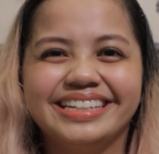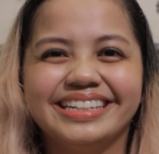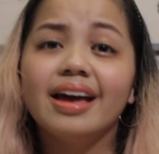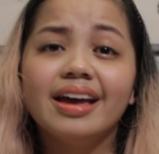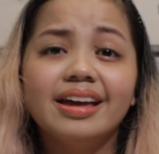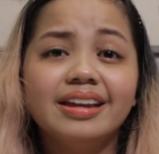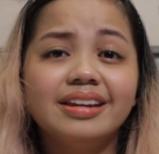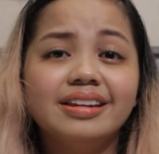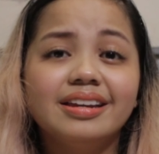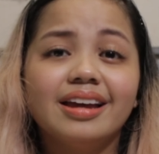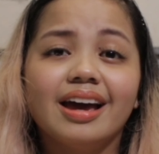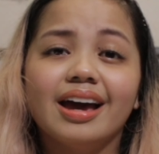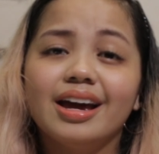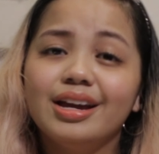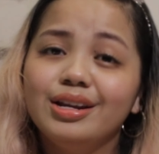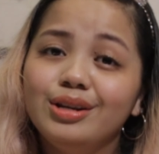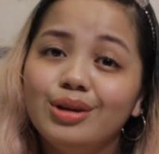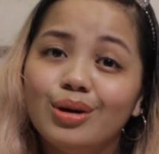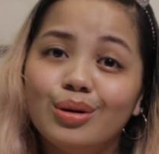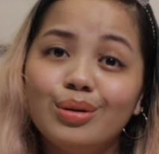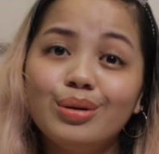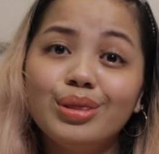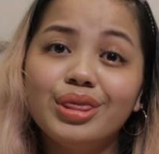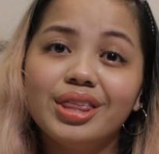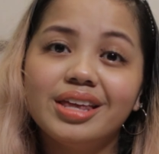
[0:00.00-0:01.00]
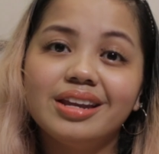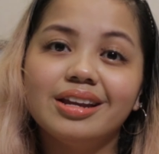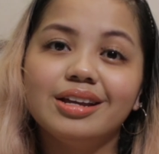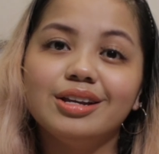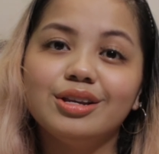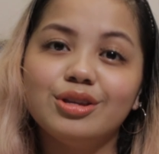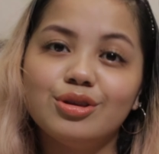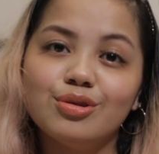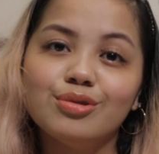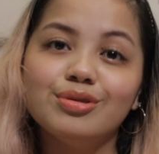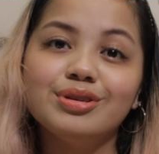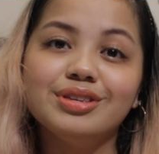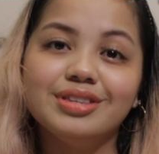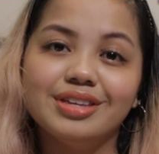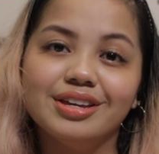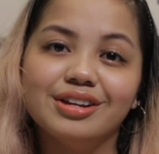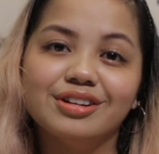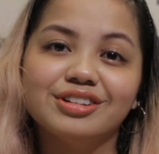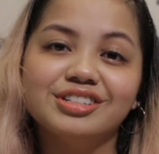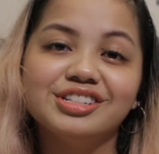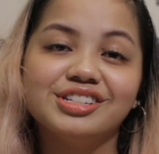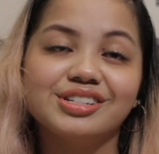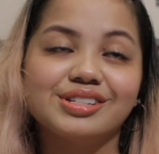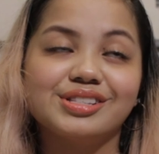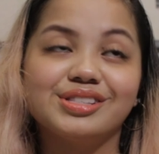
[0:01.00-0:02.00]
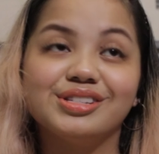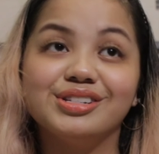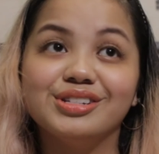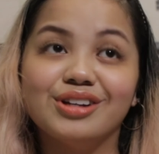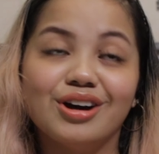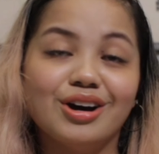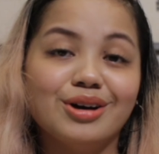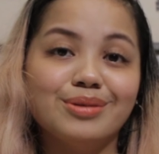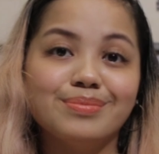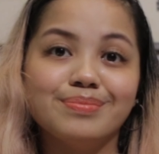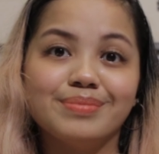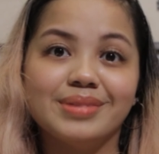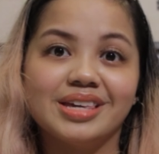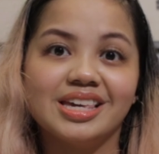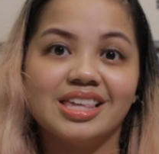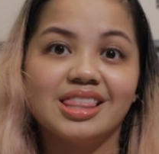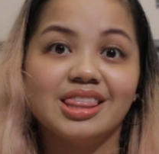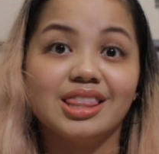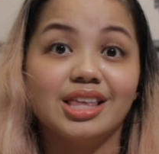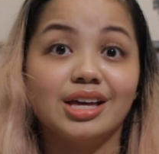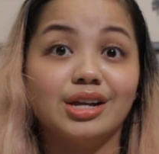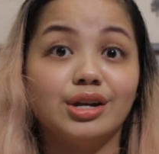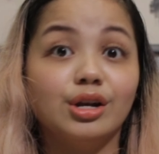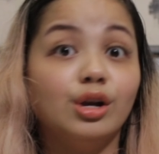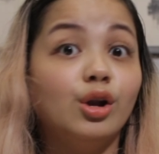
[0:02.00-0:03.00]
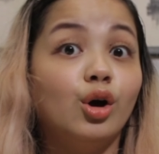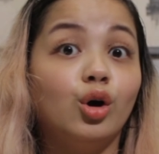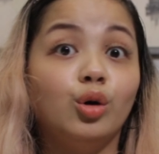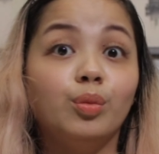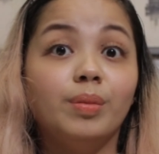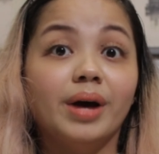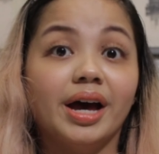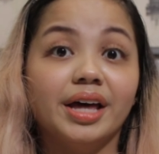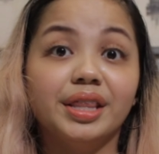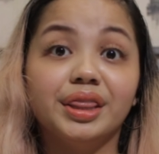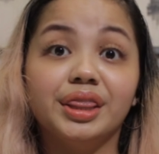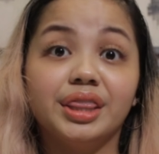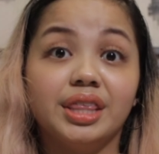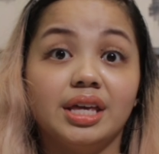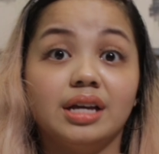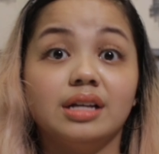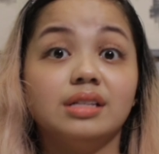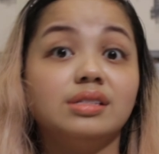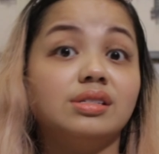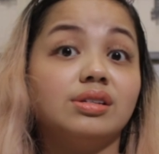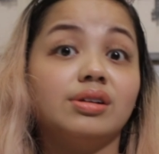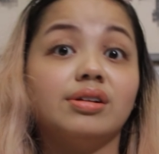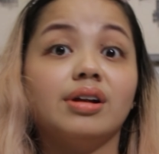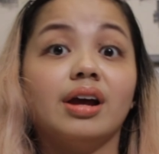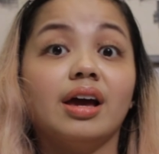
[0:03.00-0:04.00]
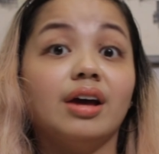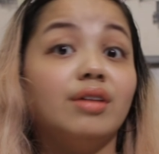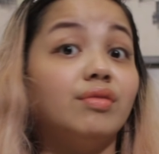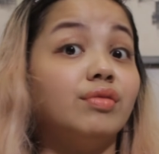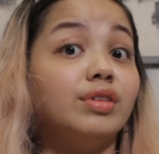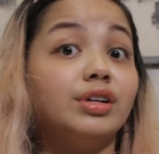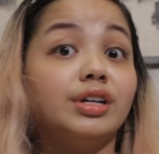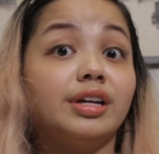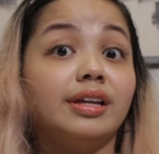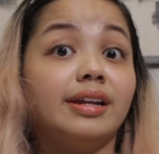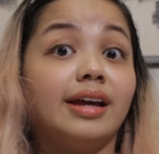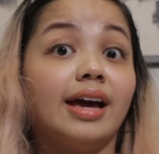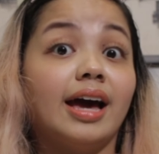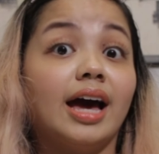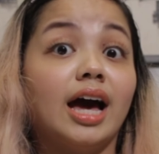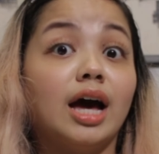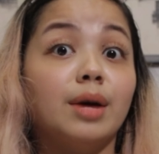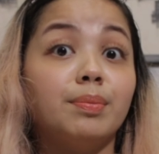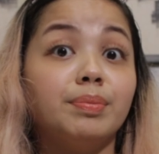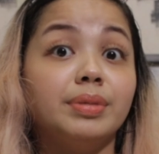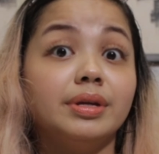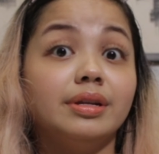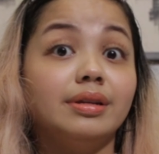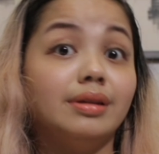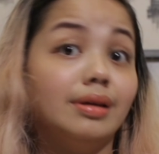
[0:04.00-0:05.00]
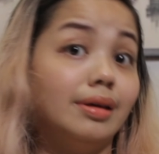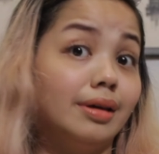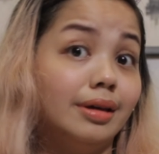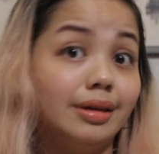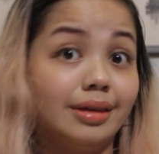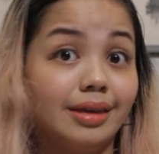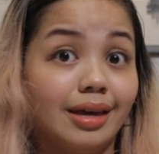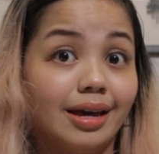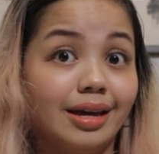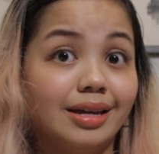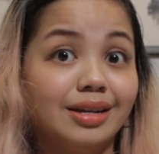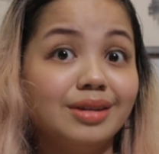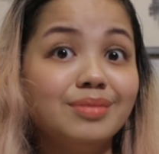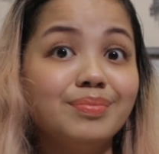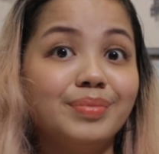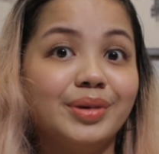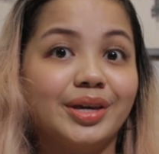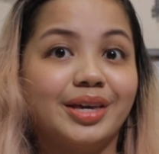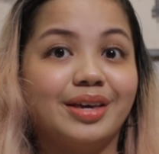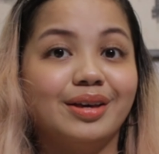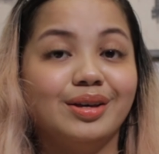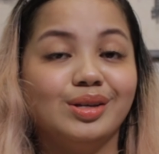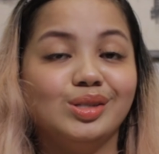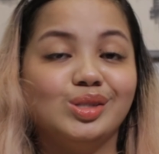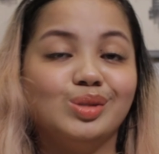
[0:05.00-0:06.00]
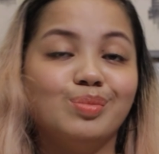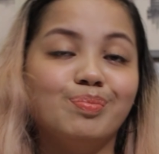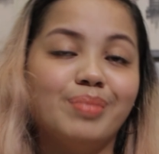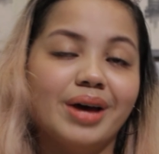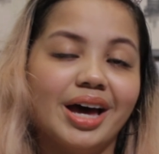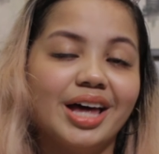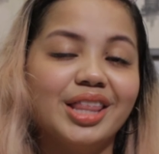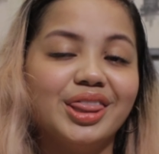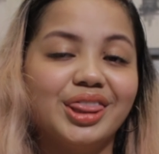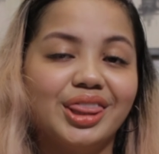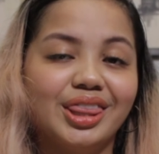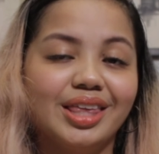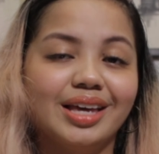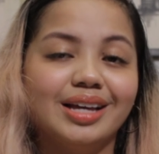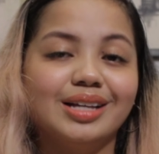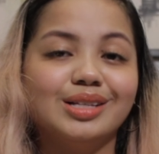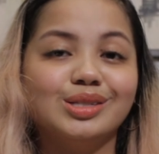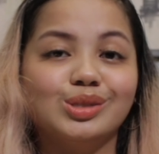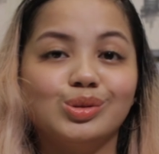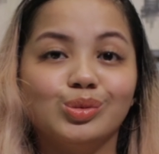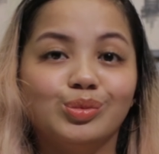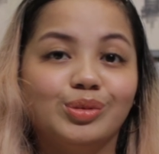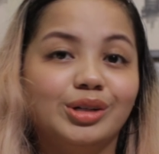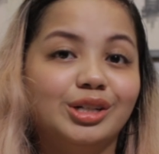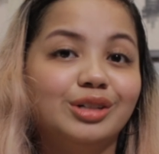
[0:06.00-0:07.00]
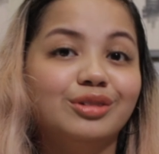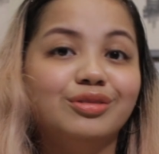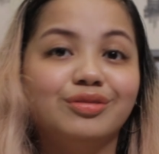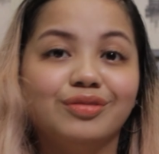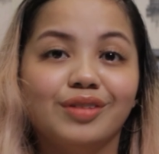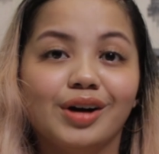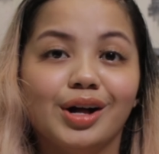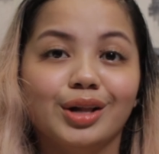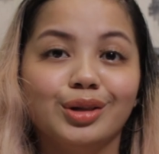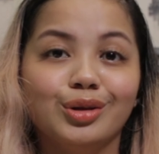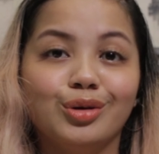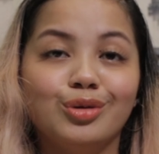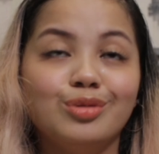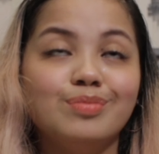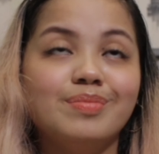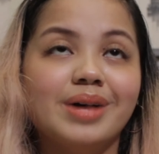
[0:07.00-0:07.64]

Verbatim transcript: And I know that a new year does not mean that no bad things are ever gonna happen again, because bad things will follow.